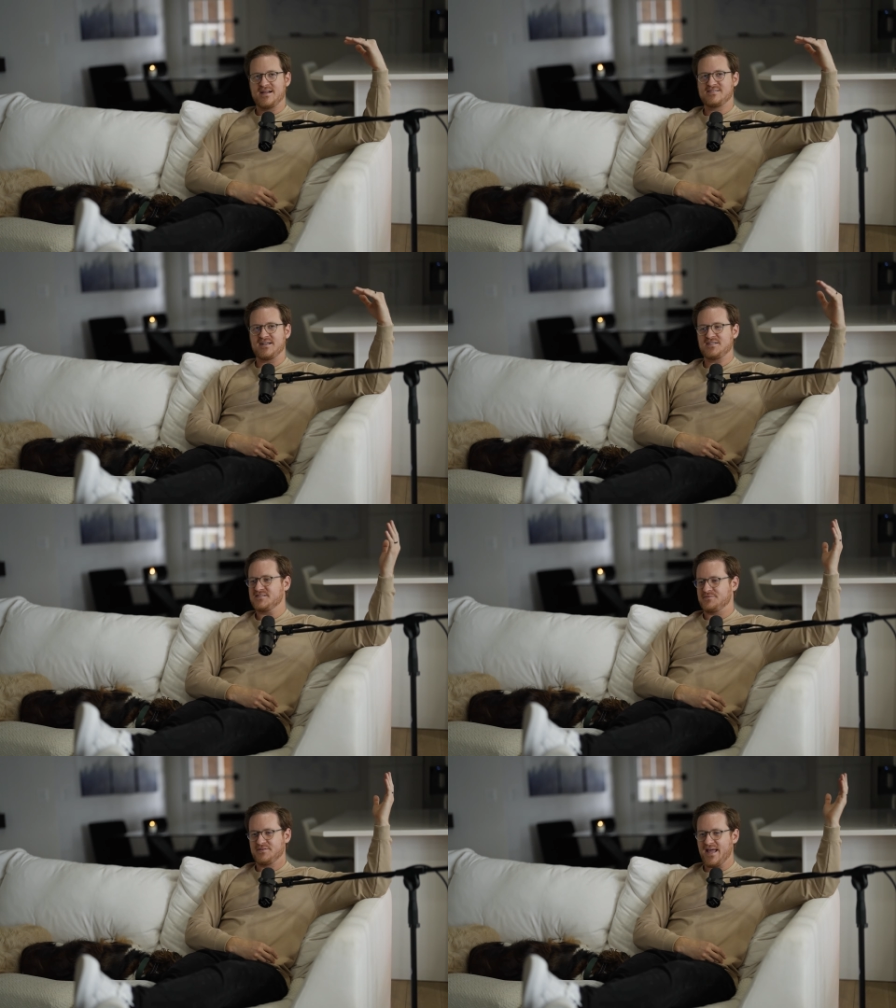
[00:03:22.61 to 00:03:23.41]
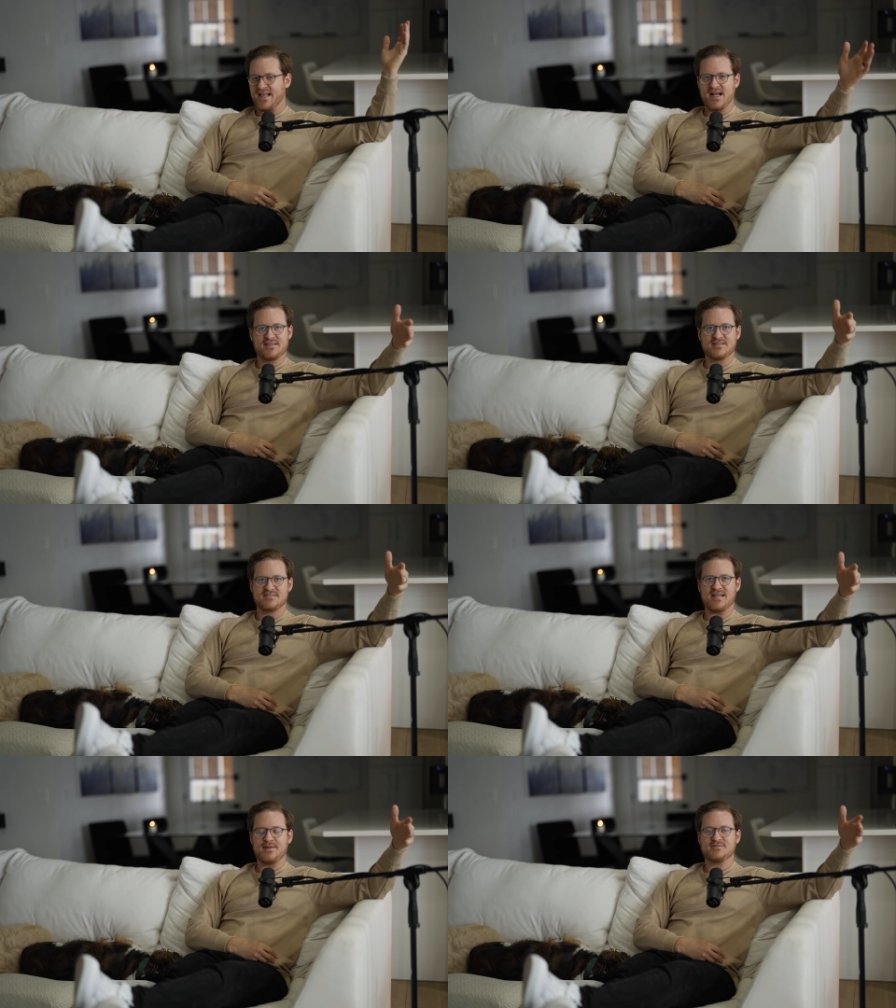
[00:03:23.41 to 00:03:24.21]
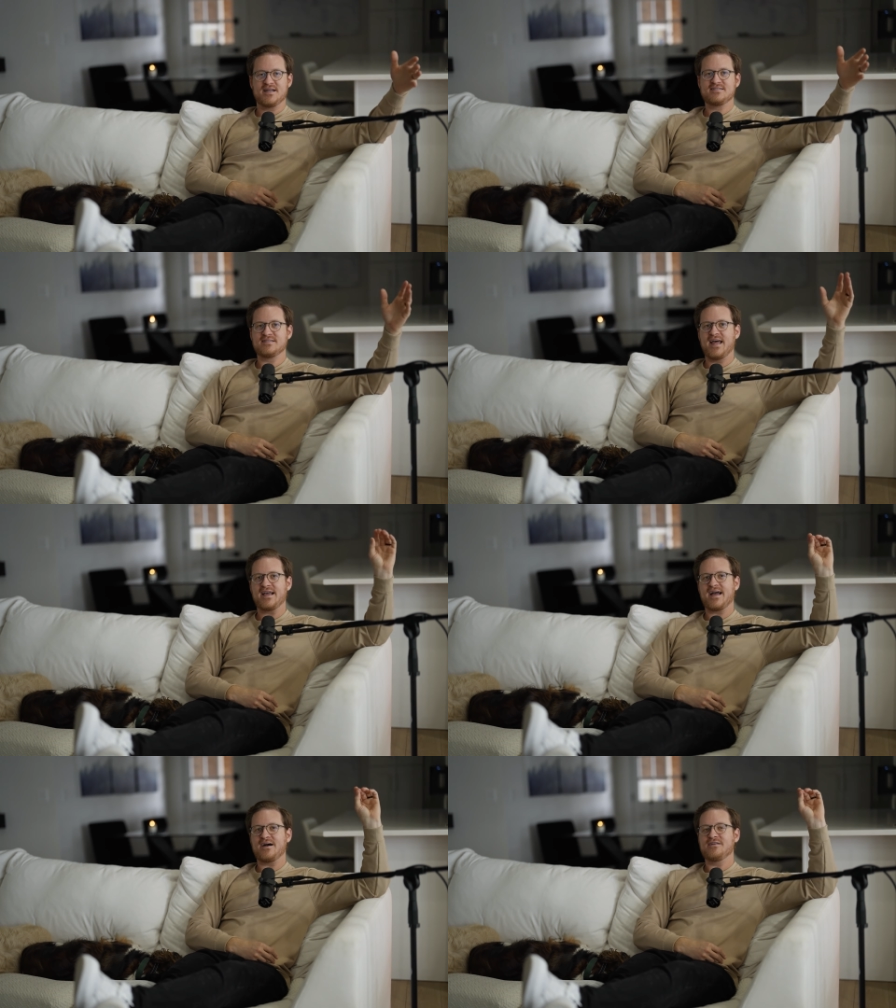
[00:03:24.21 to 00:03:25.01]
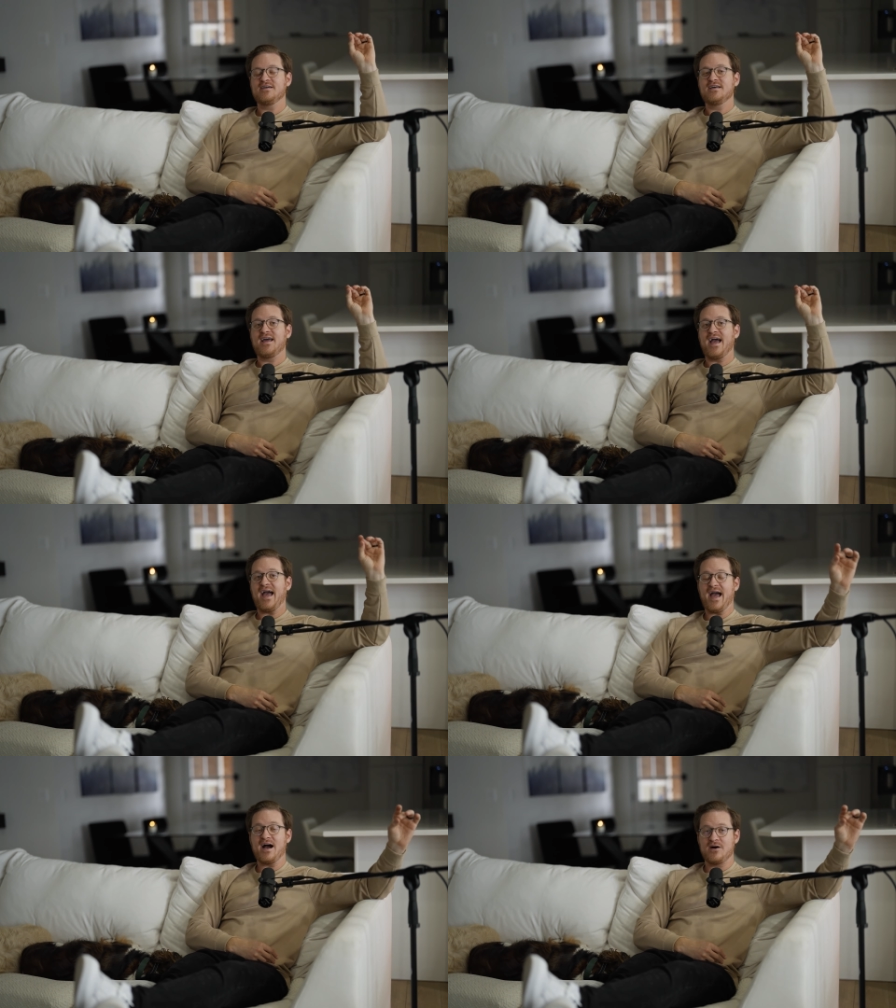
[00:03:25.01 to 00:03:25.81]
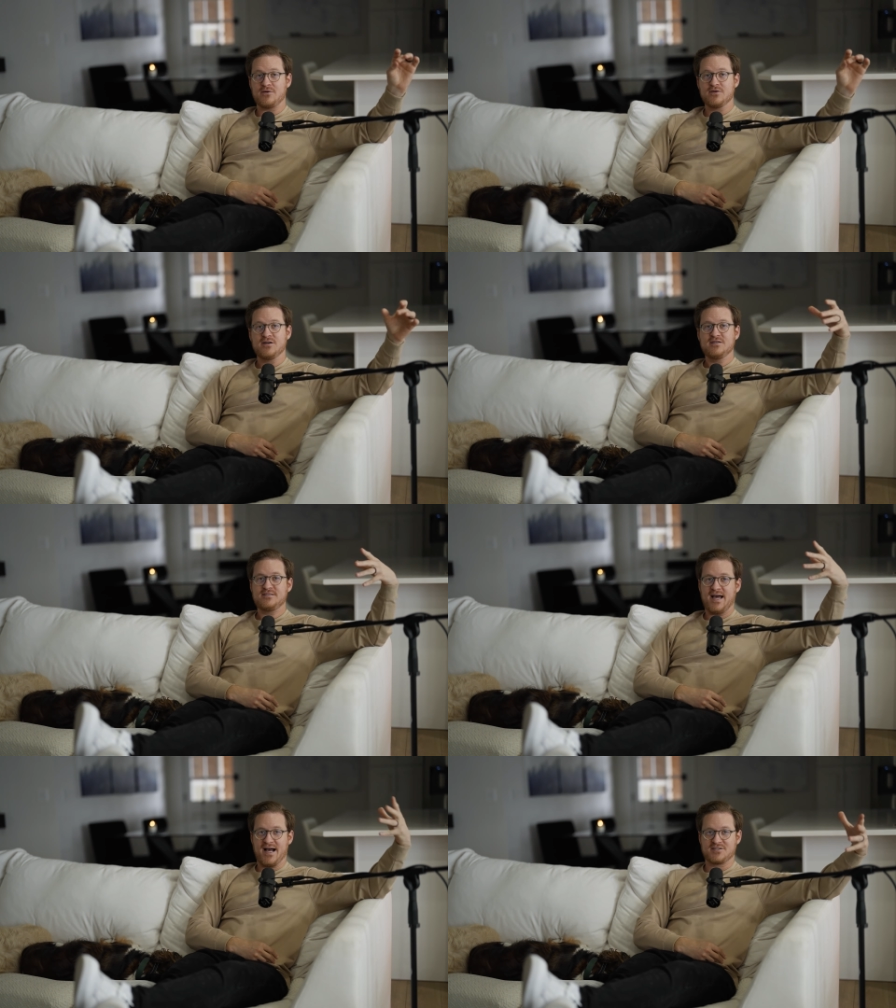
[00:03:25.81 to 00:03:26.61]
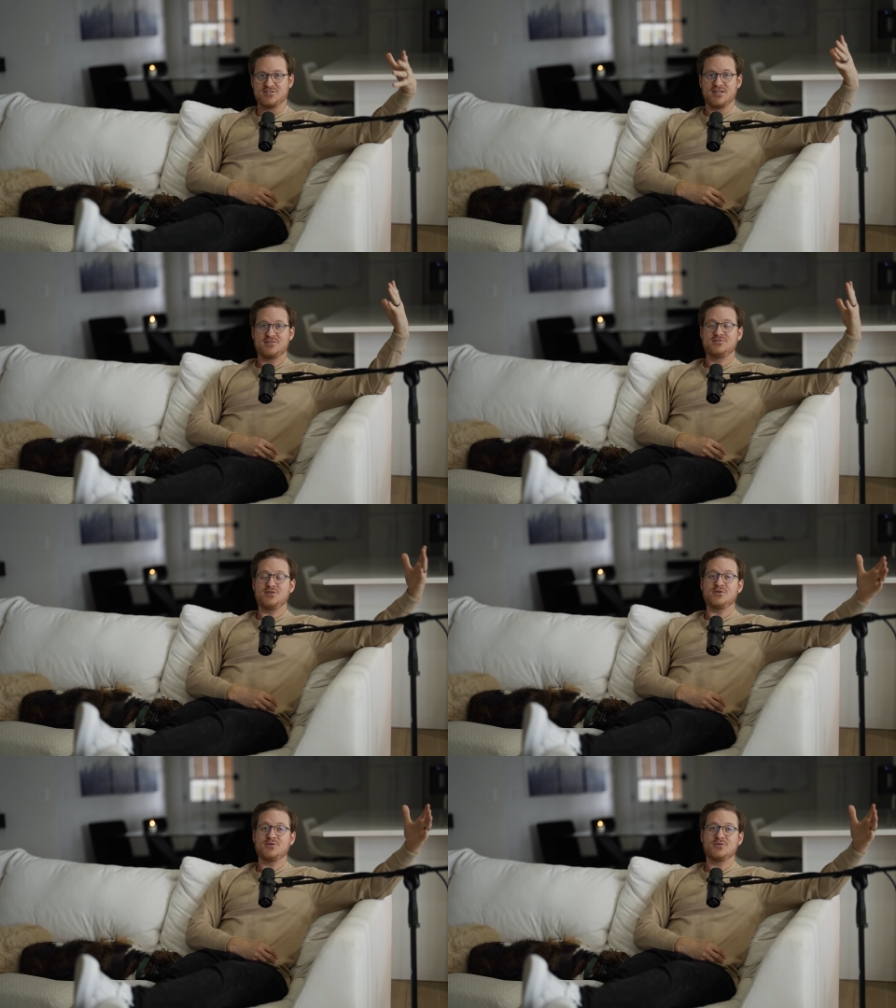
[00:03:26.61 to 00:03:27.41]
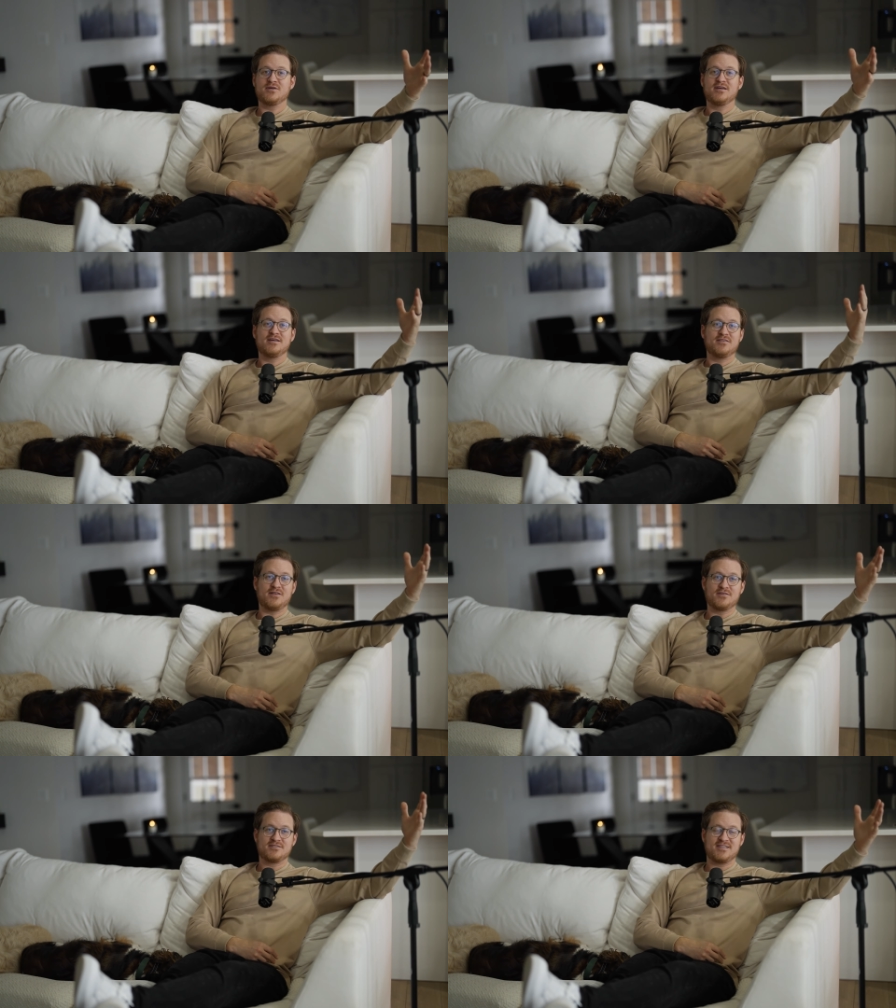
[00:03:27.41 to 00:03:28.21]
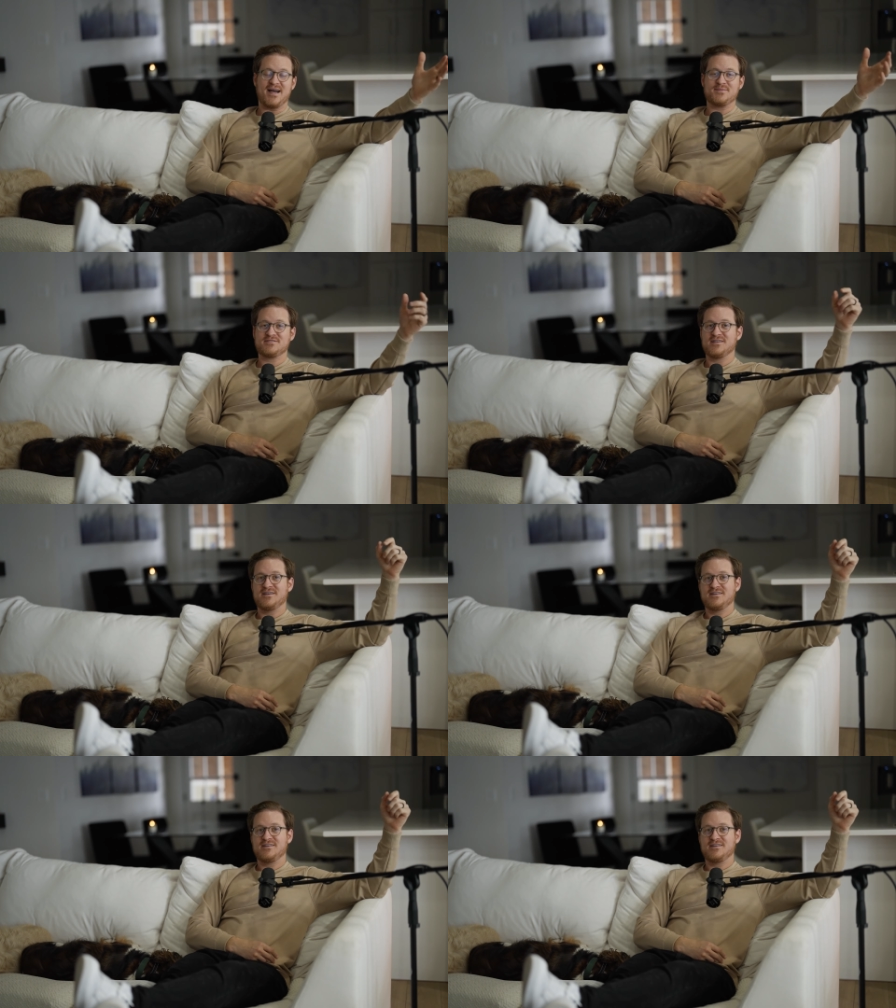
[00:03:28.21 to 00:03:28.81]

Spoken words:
It's not just laying out the steps, it's laying out how to actually do those steps.